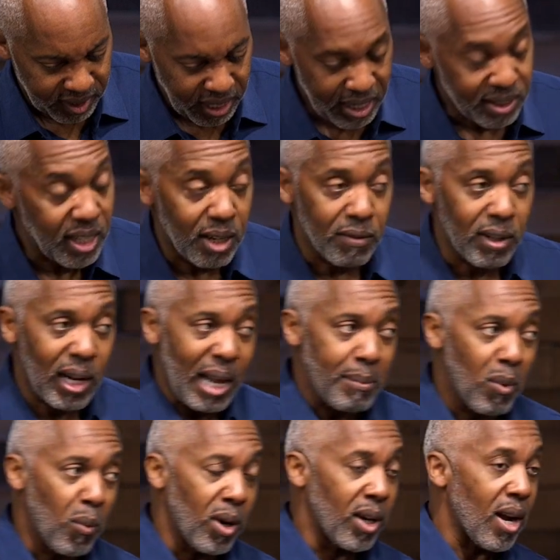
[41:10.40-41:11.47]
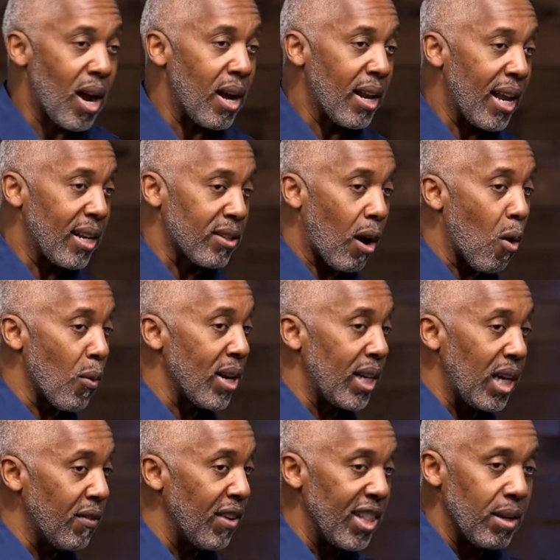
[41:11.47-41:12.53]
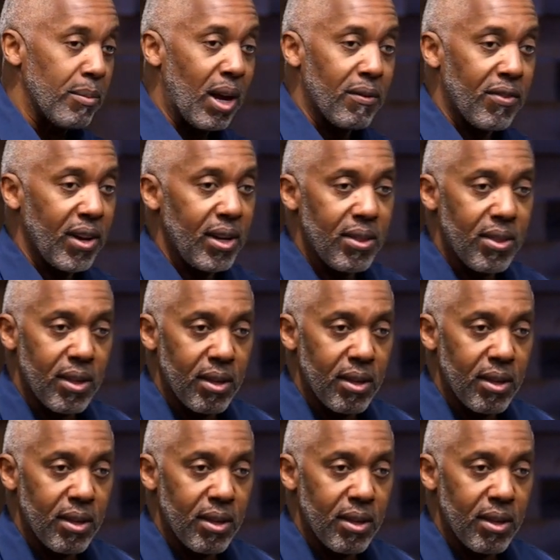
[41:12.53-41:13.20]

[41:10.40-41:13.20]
instead of claiming what God has already given them by faith.